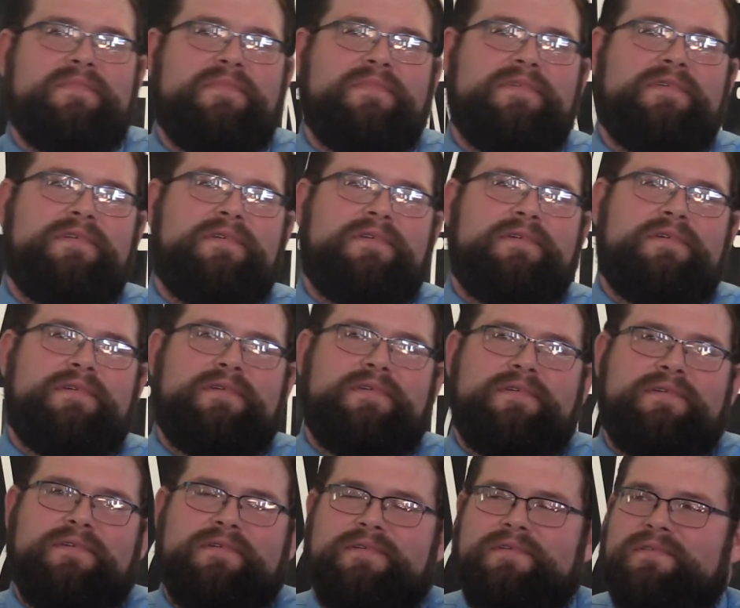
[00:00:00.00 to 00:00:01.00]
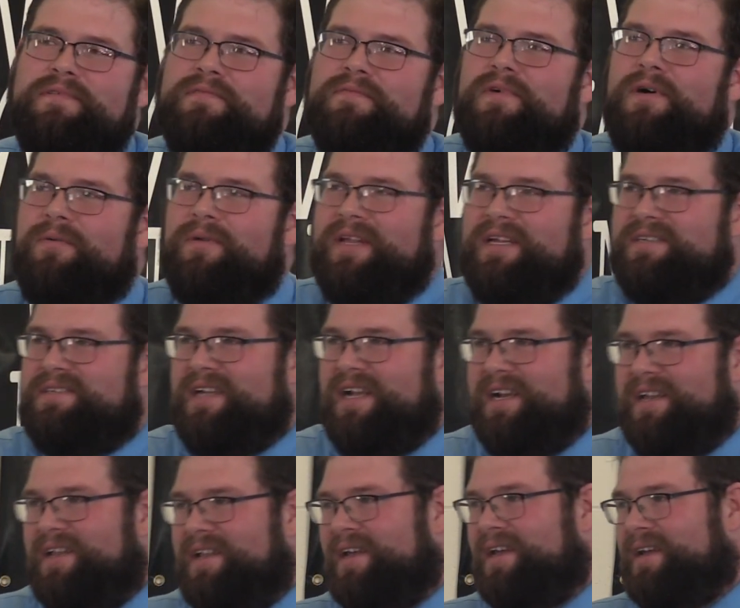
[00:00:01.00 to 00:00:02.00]
Sure. What would he say
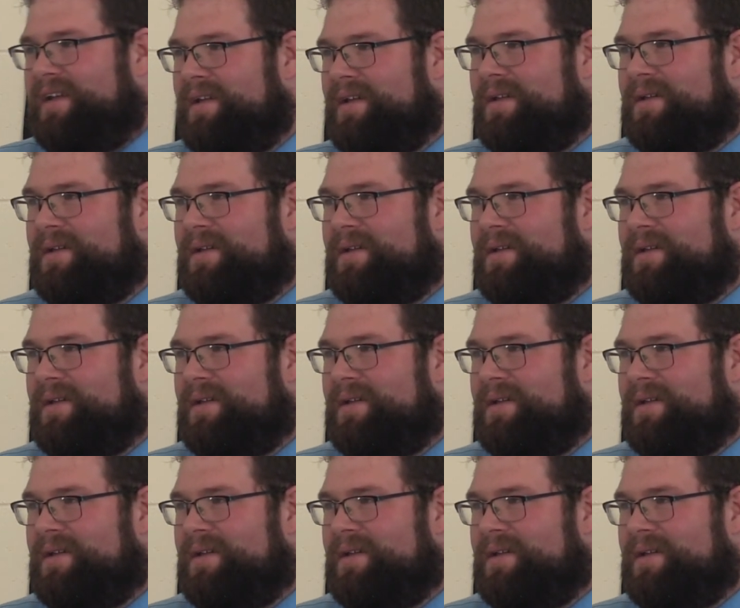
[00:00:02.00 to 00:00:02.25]
today?